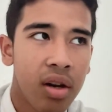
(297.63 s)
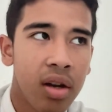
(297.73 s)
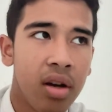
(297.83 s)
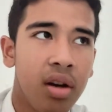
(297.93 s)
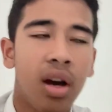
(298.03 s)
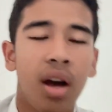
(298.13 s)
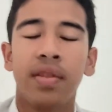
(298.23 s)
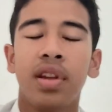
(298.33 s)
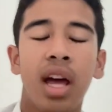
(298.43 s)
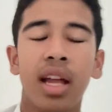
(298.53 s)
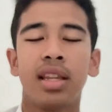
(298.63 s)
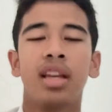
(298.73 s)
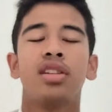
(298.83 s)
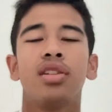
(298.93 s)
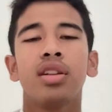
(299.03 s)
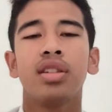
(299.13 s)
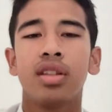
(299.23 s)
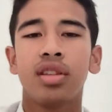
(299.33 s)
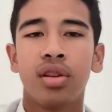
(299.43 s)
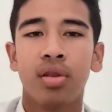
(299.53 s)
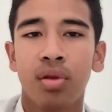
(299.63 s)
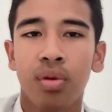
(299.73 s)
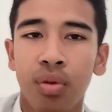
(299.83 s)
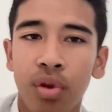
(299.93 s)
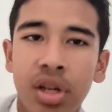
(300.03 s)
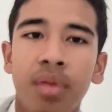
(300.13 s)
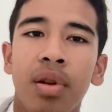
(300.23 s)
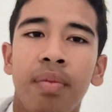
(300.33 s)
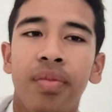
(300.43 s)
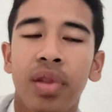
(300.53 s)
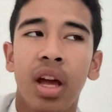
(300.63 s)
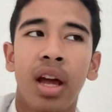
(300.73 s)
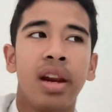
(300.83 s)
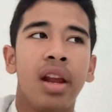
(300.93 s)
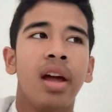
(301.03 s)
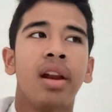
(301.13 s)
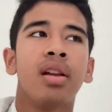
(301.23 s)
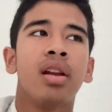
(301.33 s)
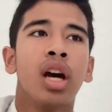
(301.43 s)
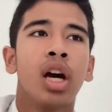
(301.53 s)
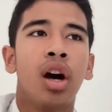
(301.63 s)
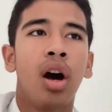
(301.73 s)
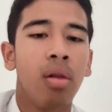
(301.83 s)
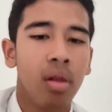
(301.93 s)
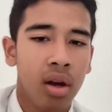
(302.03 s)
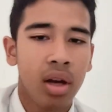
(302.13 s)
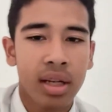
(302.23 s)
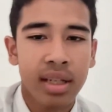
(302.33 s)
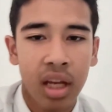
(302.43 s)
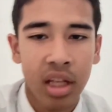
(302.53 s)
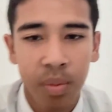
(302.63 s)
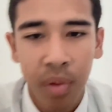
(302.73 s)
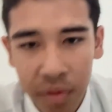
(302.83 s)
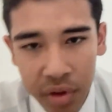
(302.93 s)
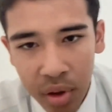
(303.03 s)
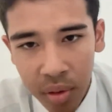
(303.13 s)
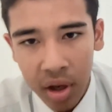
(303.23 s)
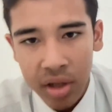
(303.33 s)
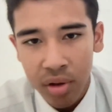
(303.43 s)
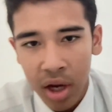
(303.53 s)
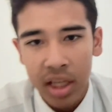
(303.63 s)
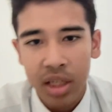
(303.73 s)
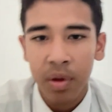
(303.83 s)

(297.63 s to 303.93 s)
after that they started to worship, and then Allah sent Prophet Noah to get his